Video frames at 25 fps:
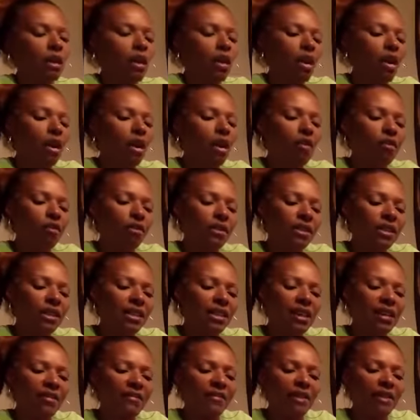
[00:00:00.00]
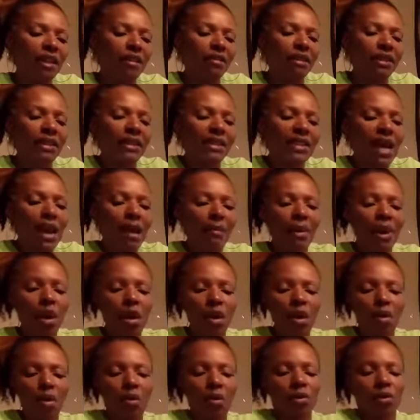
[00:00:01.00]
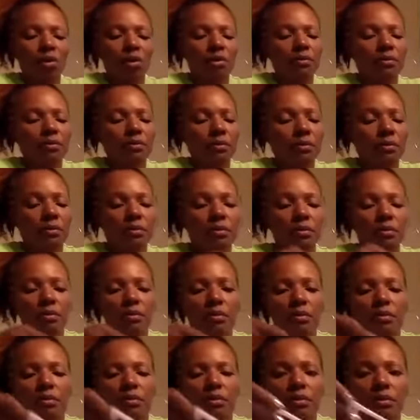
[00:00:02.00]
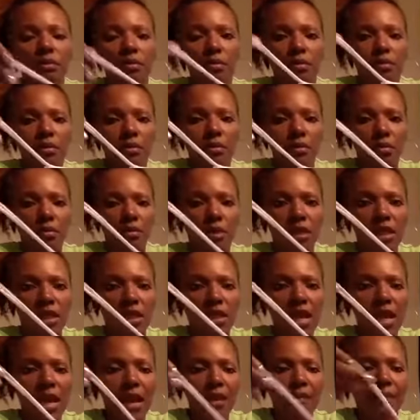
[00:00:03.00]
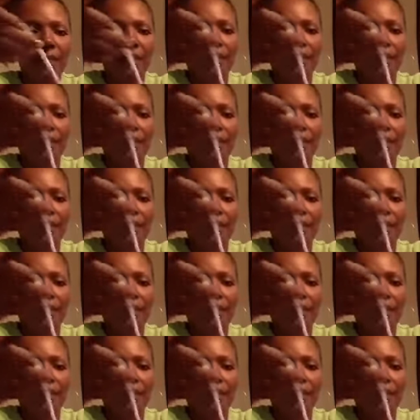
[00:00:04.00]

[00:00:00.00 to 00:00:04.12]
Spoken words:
over to that very top hole. See that?